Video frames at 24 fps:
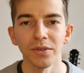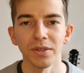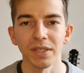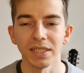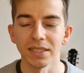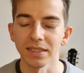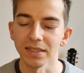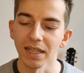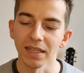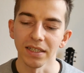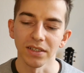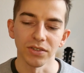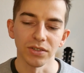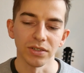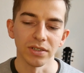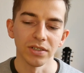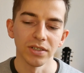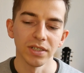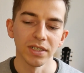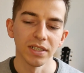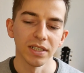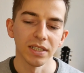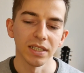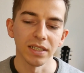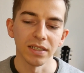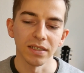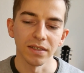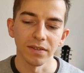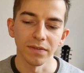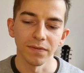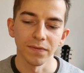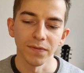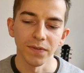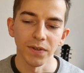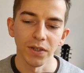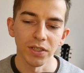it's like a
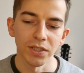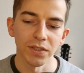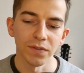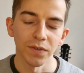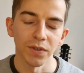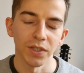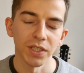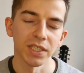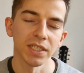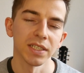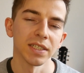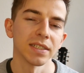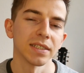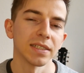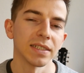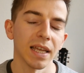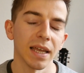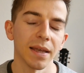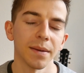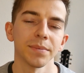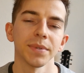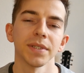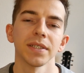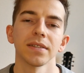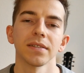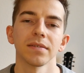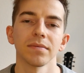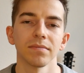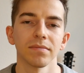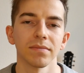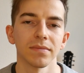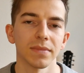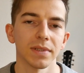really first steps,